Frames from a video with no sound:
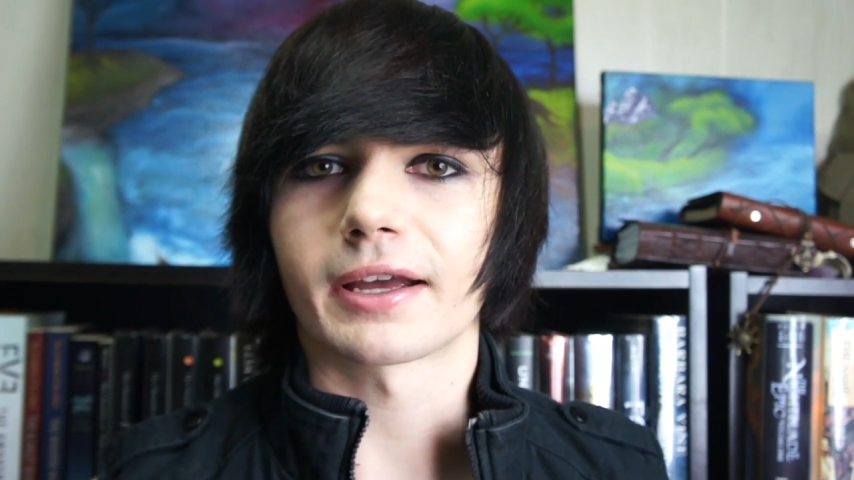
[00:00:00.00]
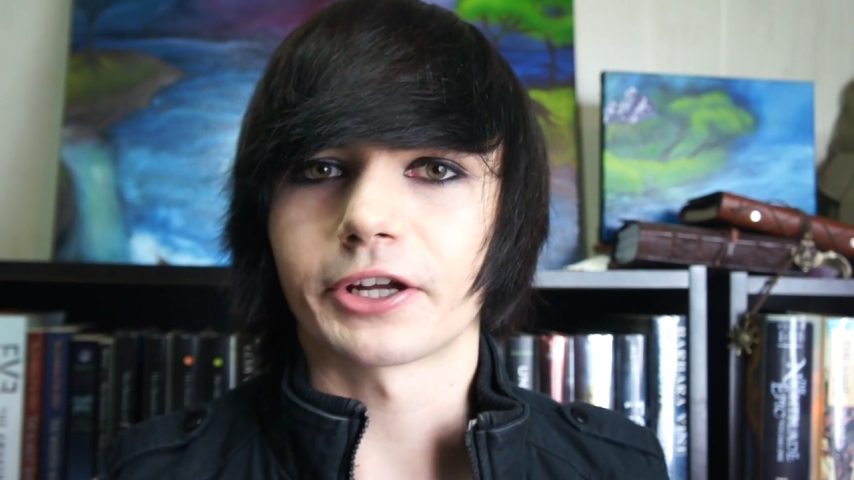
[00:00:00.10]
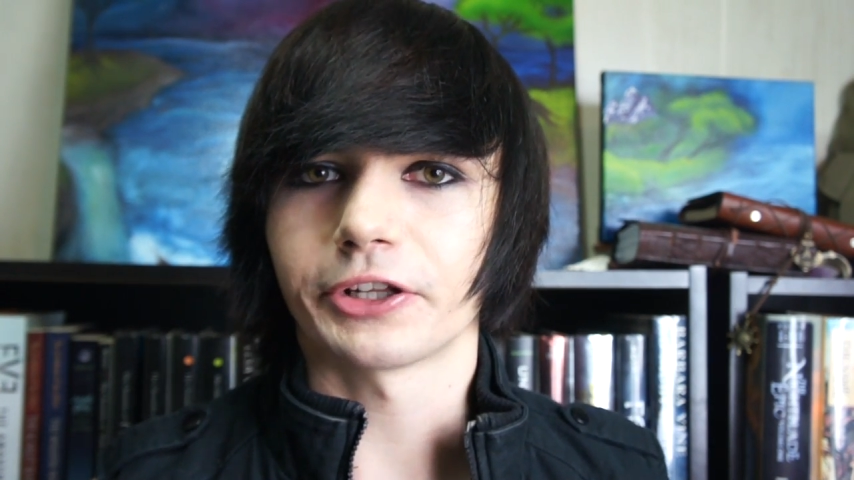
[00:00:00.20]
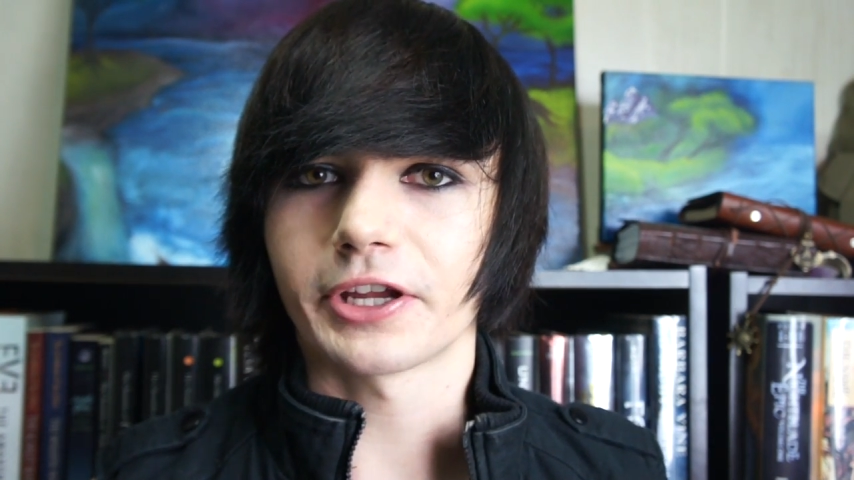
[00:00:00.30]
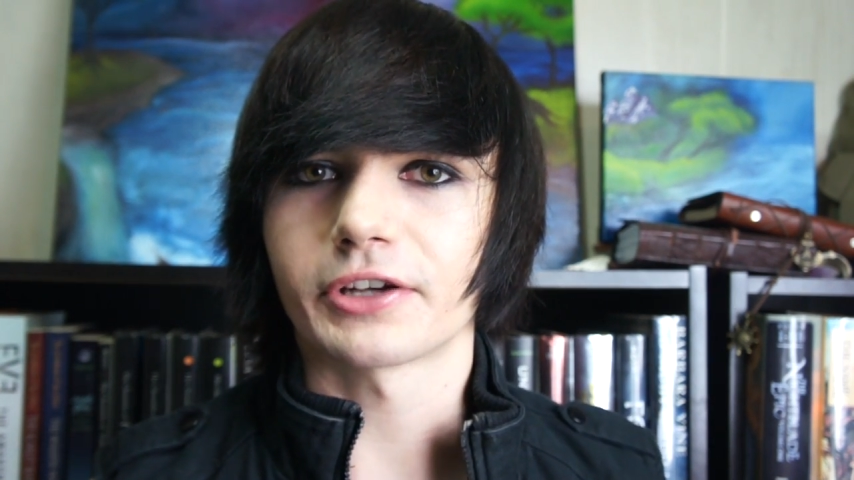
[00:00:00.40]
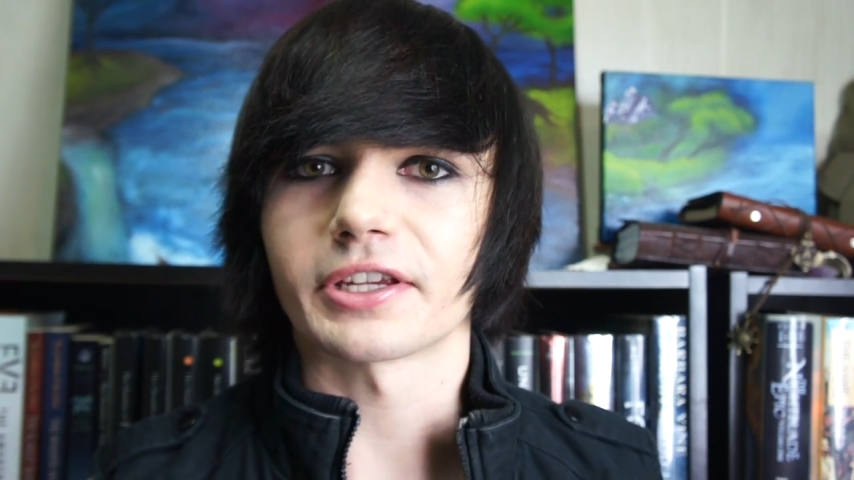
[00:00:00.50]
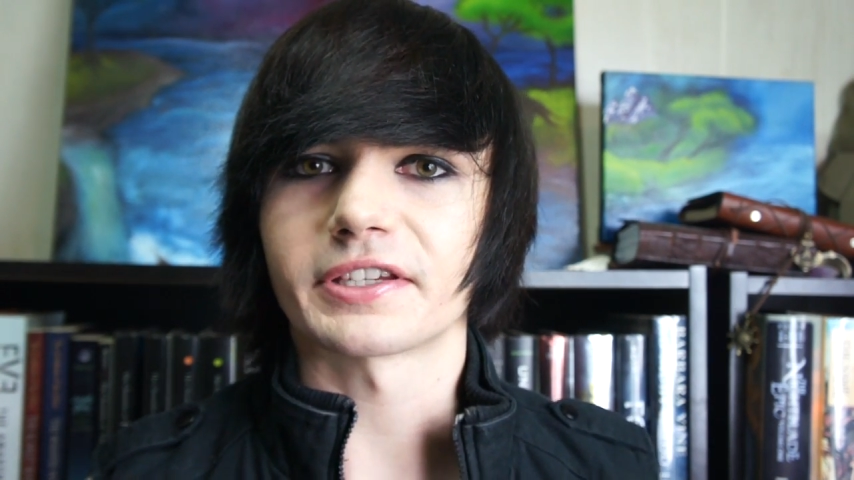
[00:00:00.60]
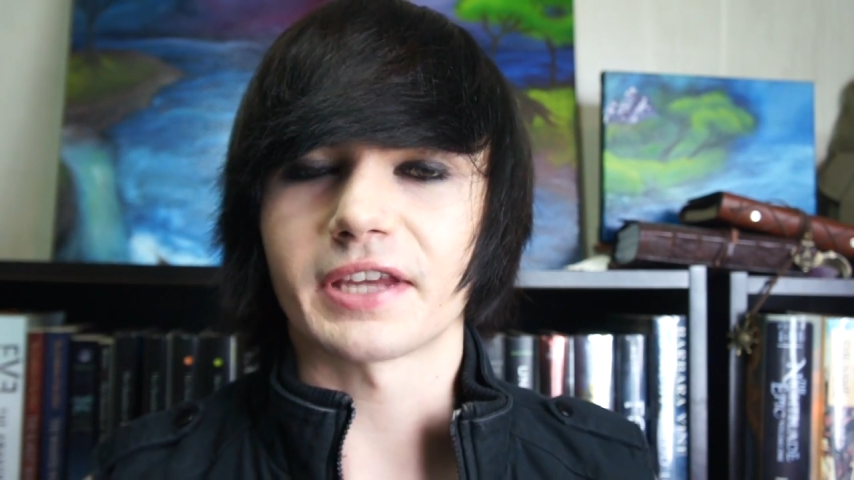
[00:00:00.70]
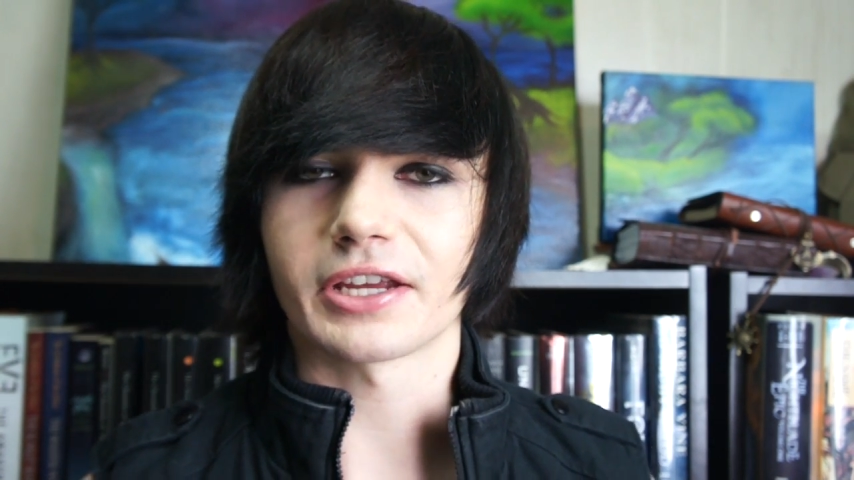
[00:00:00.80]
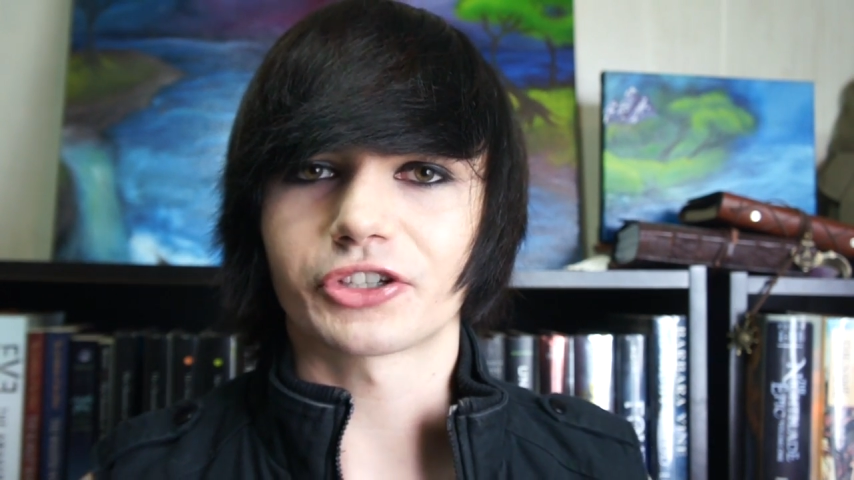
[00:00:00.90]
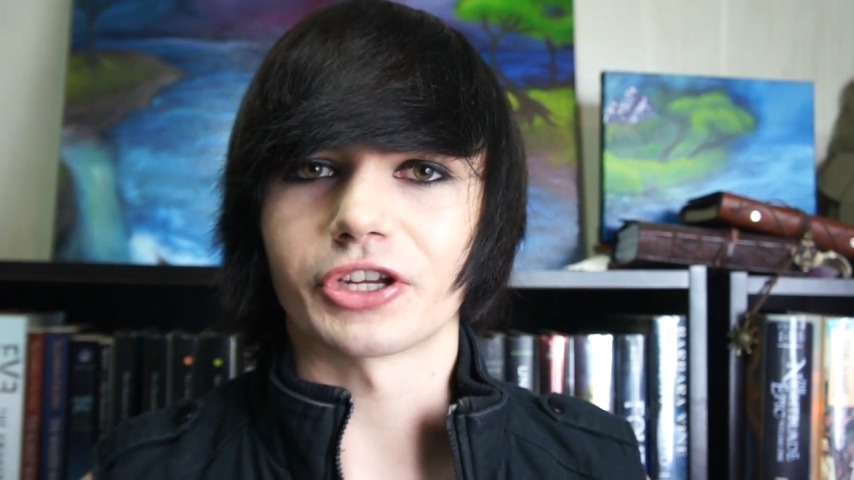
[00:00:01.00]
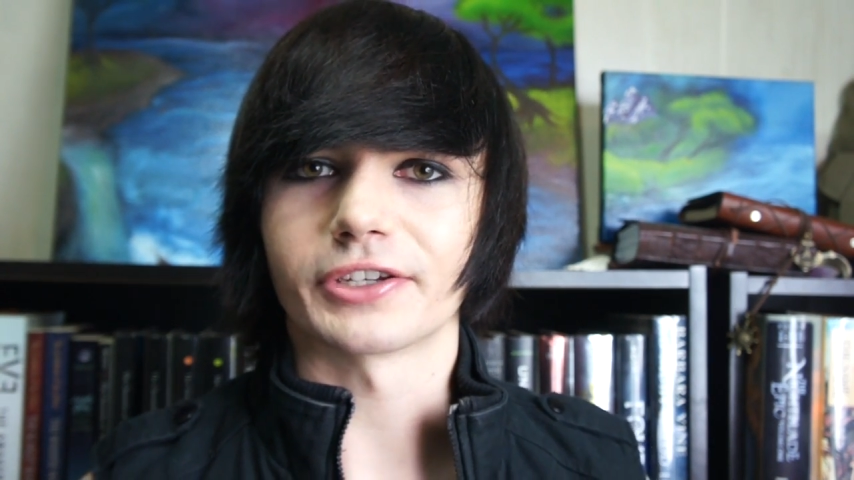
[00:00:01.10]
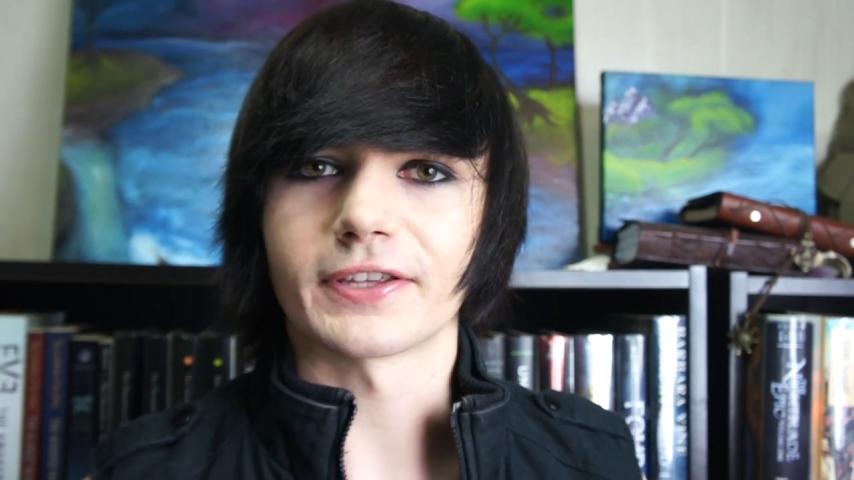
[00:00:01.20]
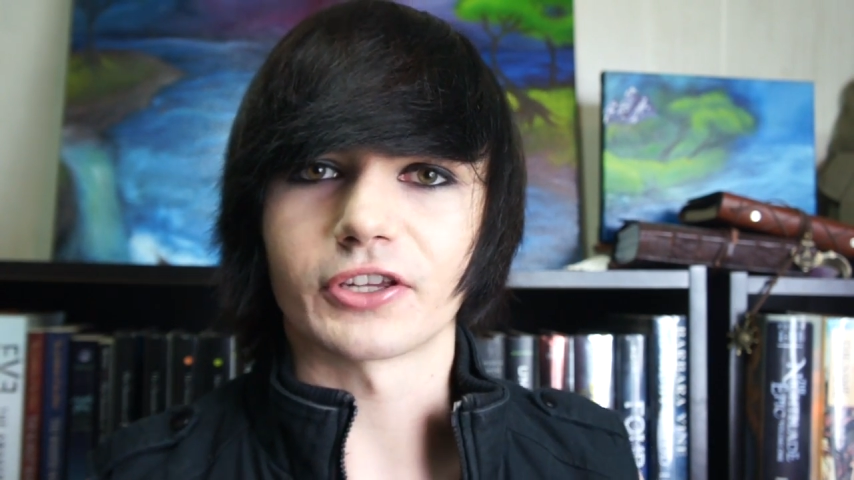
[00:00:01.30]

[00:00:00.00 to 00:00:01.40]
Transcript: clear distinction to